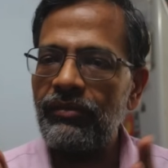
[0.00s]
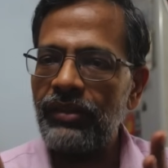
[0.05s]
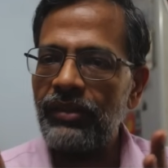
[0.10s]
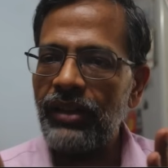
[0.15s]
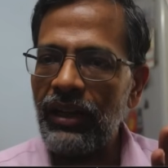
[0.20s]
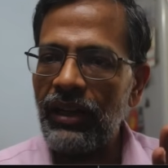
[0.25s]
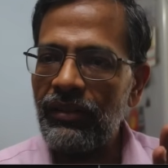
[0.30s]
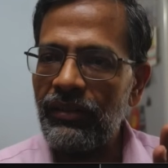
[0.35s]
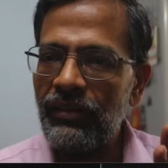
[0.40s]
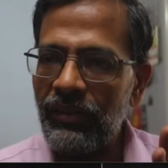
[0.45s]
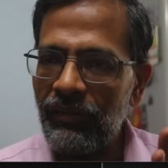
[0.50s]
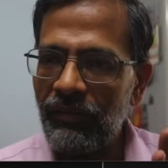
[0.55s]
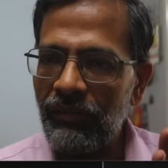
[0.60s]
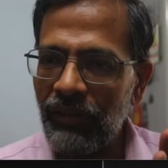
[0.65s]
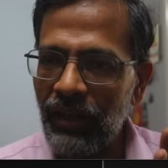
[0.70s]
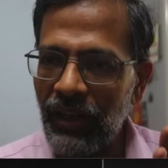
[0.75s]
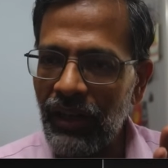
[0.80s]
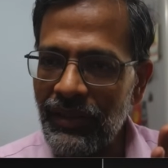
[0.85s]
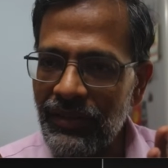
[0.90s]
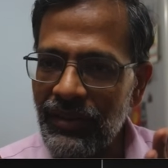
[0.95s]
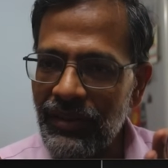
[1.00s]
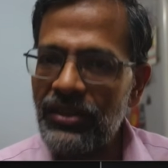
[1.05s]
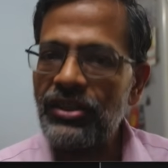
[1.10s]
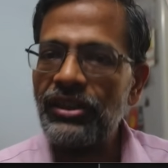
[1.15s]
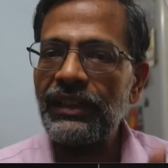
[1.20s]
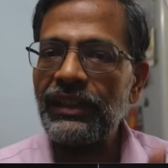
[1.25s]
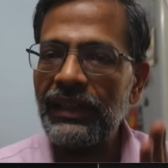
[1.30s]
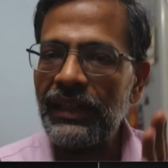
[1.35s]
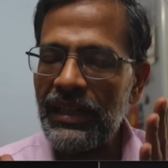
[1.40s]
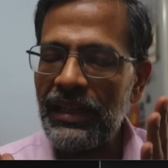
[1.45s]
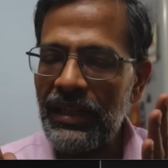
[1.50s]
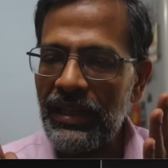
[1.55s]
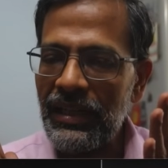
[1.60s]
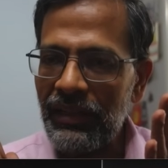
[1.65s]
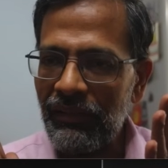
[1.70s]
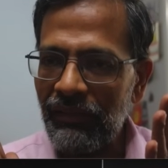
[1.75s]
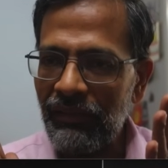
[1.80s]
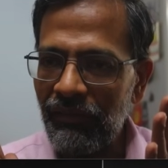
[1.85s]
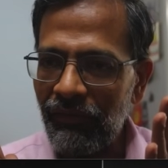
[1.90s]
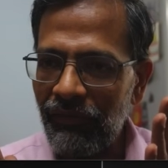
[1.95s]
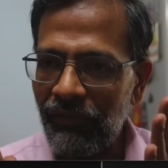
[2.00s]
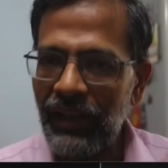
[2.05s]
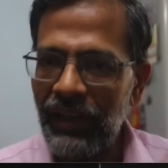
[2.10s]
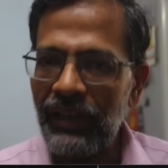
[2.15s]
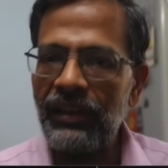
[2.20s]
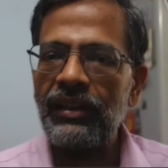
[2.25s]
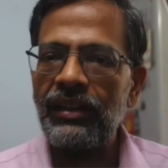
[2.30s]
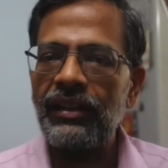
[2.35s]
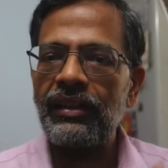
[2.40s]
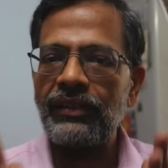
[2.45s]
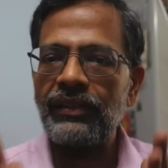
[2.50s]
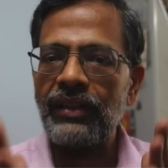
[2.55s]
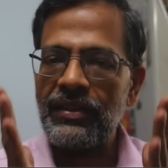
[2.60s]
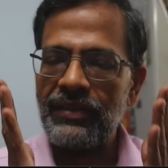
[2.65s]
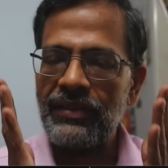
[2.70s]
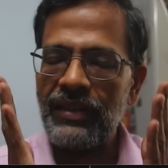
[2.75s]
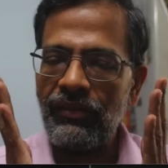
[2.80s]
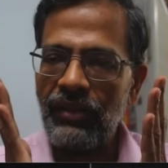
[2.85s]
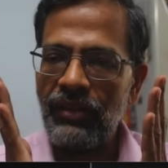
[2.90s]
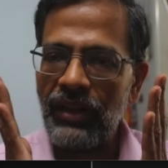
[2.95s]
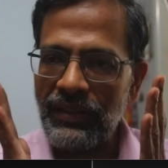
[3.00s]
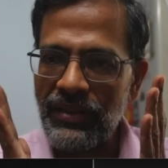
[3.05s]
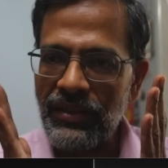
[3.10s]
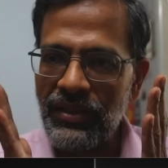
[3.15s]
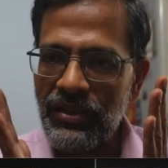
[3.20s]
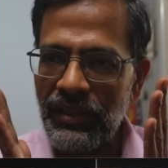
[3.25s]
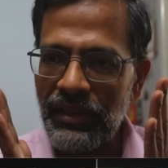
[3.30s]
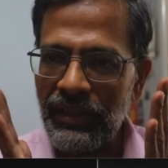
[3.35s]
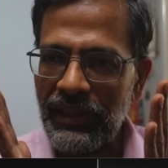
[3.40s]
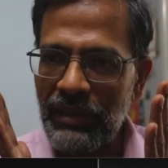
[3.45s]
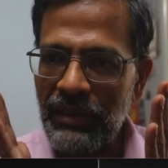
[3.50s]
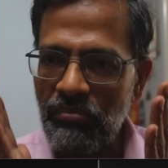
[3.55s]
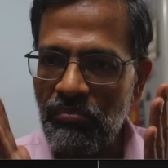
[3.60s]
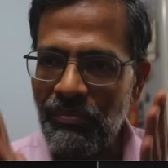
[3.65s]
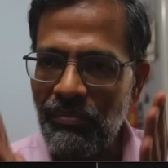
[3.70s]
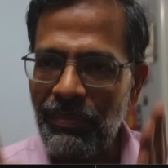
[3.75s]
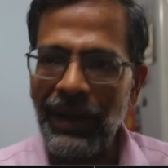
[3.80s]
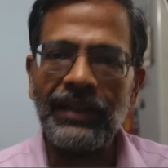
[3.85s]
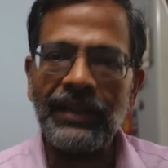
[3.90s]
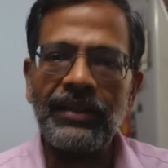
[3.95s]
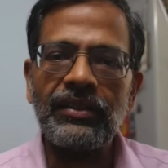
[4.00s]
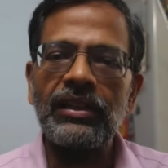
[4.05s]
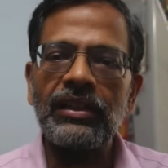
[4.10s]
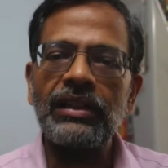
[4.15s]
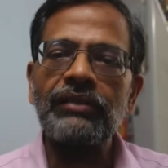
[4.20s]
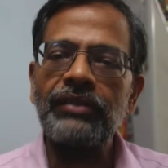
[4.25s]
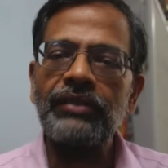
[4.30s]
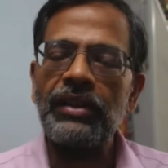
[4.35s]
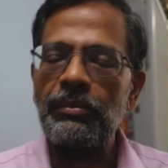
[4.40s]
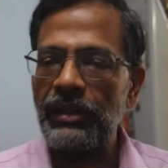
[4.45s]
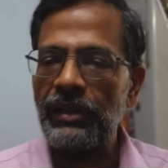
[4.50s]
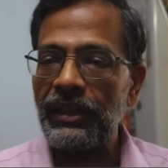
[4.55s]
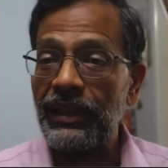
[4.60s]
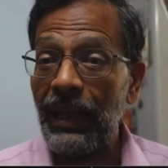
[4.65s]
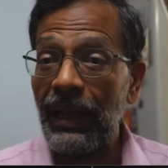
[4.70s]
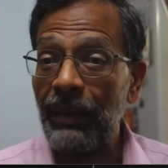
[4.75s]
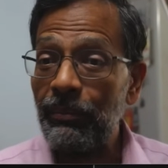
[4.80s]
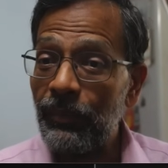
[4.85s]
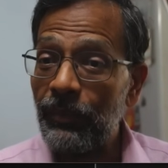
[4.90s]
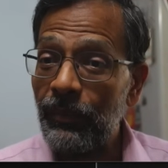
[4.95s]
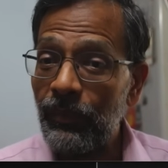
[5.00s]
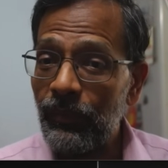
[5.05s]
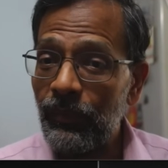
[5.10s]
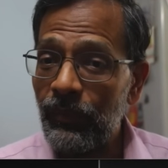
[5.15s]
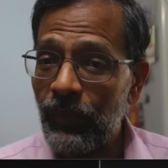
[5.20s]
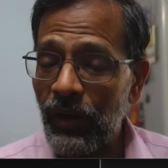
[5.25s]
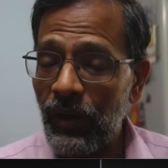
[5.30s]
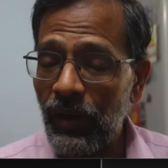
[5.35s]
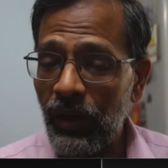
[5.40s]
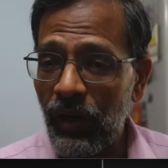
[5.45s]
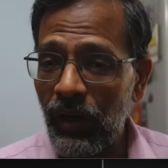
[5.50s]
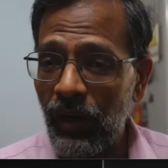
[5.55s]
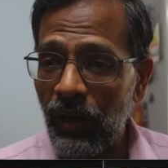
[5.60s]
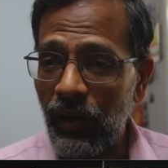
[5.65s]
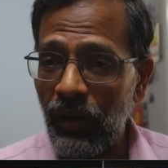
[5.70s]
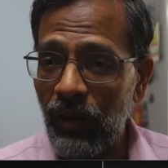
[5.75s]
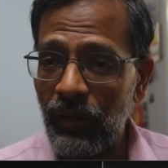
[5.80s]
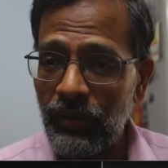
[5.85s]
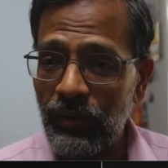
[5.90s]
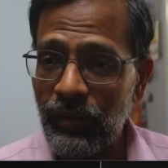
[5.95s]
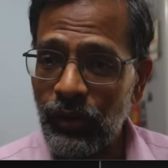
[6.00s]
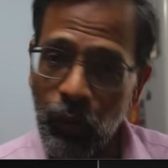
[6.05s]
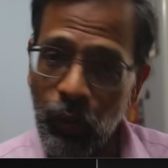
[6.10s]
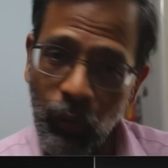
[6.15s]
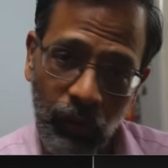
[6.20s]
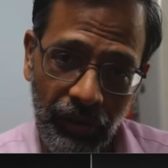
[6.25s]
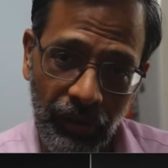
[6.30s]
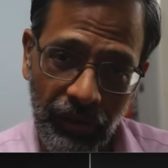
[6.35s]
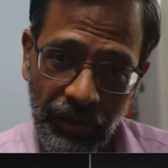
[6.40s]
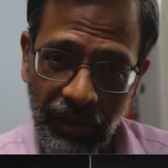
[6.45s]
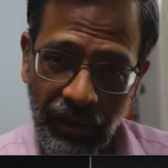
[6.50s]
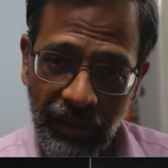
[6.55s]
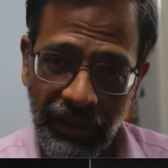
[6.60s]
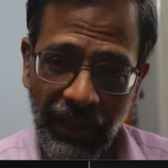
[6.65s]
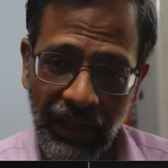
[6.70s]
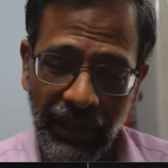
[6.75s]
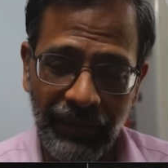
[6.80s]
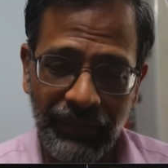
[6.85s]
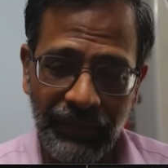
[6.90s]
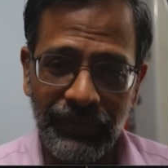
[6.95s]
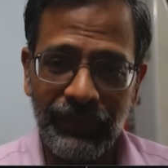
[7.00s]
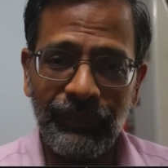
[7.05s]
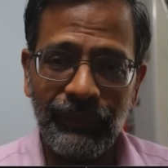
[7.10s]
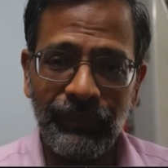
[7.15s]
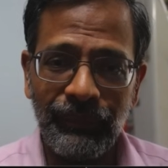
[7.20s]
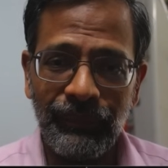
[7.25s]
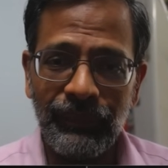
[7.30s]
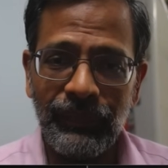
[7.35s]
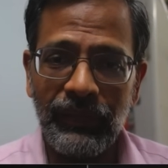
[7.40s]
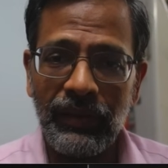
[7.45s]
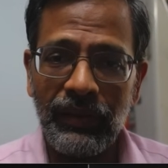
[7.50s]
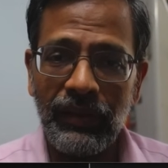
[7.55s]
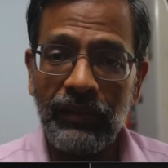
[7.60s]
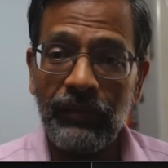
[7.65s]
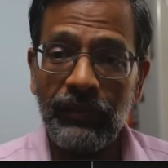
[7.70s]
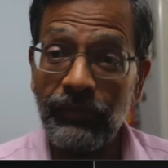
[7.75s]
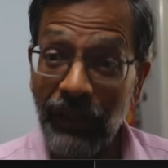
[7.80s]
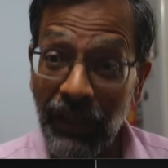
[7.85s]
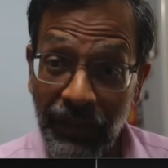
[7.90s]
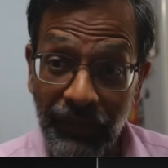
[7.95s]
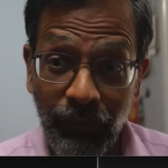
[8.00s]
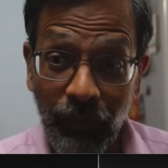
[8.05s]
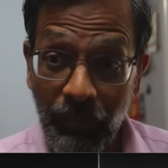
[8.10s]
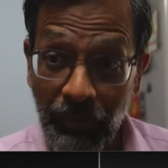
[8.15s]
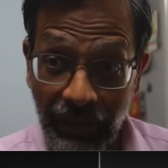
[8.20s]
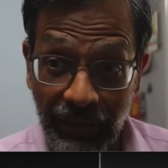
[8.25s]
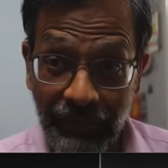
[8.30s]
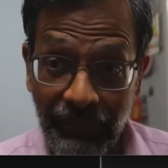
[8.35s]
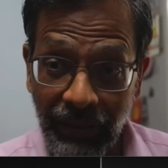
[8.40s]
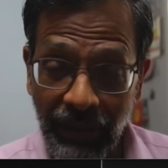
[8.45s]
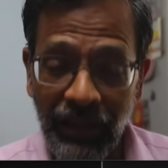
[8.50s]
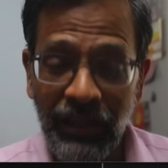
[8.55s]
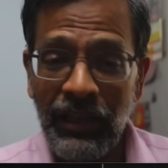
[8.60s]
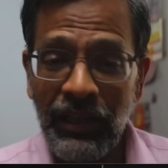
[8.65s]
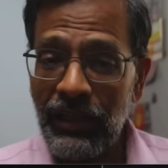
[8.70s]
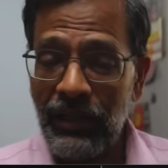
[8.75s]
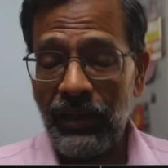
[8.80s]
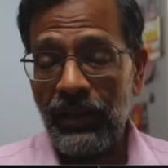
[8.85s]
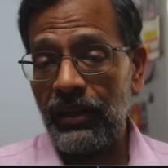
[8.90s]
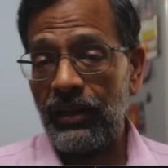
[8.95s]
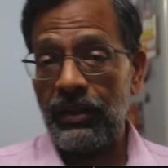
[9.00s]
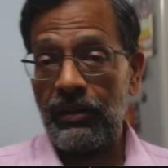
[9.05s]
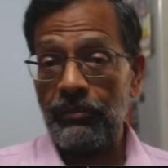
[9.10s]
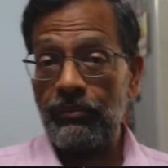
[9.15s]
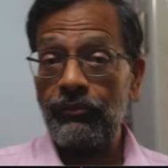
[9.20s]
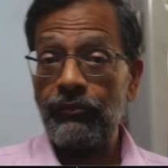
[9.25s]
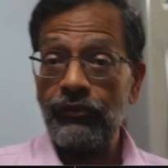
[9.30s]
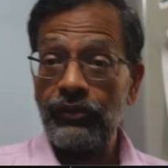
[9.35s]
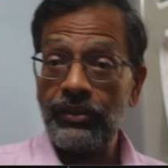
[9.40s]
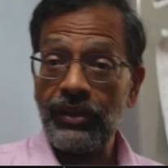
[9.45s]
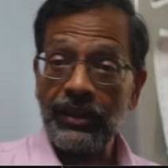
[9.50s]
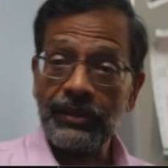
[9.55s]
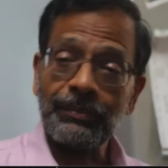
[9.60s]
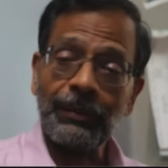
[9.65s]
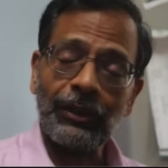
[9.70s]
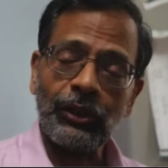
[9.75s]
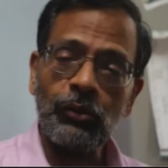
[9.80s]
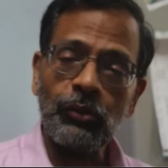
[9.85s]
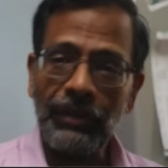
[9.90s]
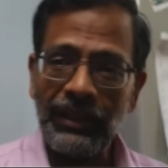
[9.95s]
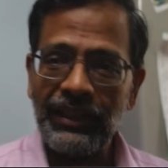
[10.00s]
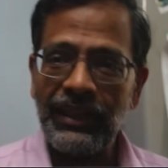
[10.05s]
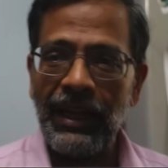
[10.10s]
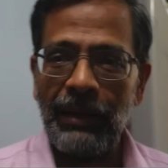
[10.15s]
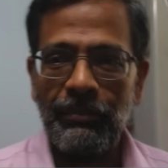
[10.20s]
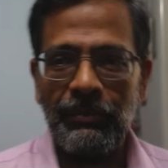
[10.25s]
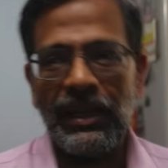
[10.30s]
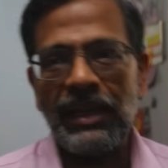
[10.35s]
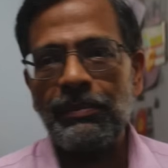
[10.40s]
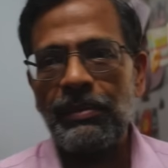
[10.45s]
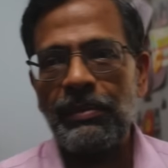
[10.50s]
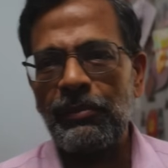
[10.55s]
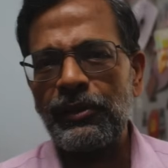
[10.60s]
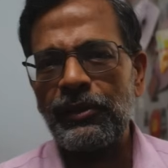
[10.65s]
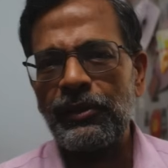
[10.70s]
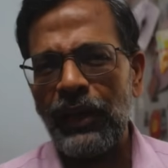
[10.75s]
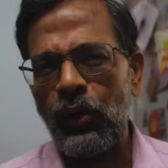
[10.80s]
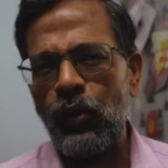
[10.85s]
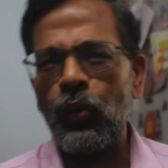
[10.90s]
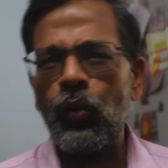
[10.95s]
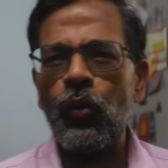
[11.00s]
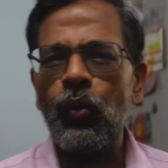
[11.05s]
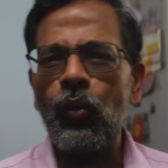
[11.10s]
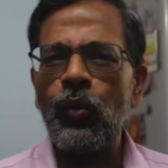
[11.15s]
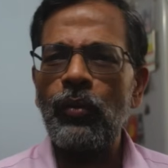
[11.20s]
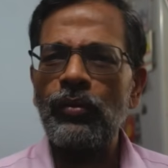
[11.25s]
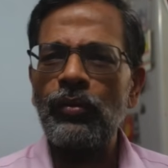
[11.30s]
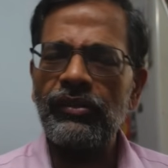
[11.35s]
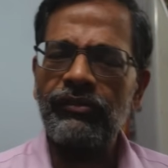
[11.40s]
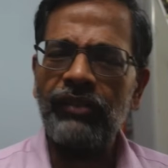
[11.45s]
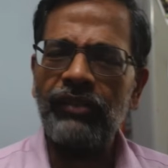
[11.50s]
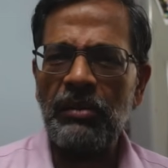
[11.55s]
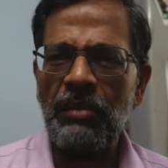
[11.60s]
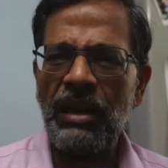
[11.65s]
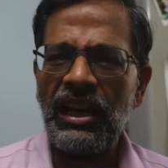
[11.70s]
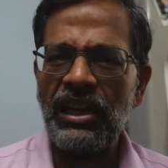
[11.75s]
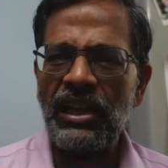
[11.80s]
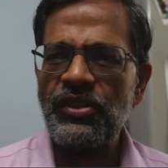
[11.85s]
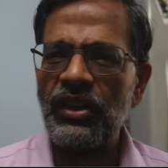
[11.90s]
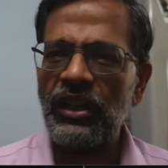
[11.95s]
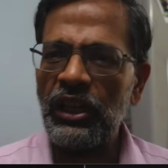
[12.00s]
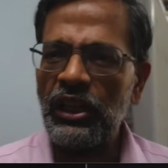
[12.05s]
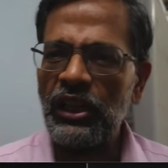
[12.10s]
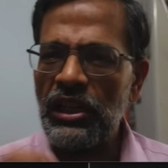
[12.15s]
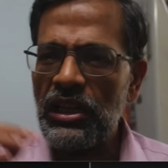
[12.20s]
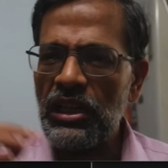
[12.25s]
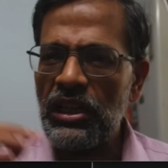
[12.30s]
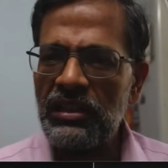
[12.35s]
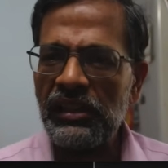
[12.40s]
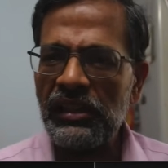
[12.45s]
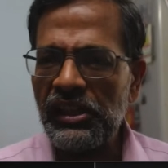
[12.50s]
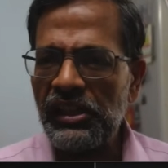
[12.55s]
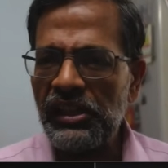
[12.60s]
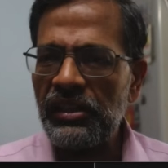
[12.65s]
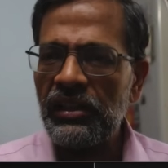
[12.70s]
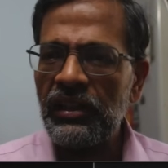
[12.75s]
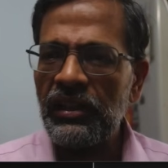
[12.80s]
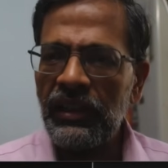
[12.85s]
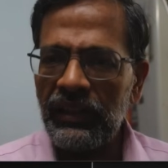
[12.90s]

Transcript: done consistently well. That is, they have consistently bet the Nifty mid cap total return index. That is for mid. With respect to mid cap, many people say, oh, the fund manager can easily